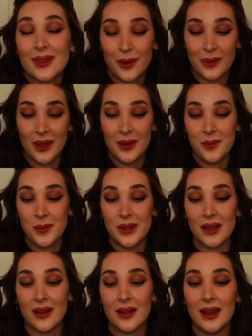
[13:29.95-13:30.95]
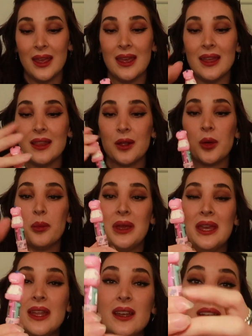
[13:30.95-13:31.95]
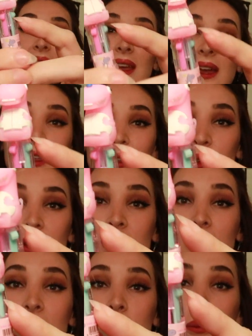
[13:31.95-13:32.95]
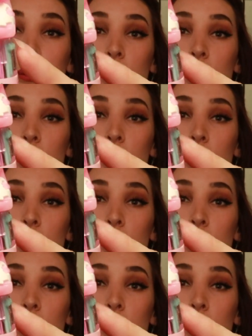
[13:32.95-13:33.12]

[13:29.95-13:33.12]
Okay, we got a little pin that you can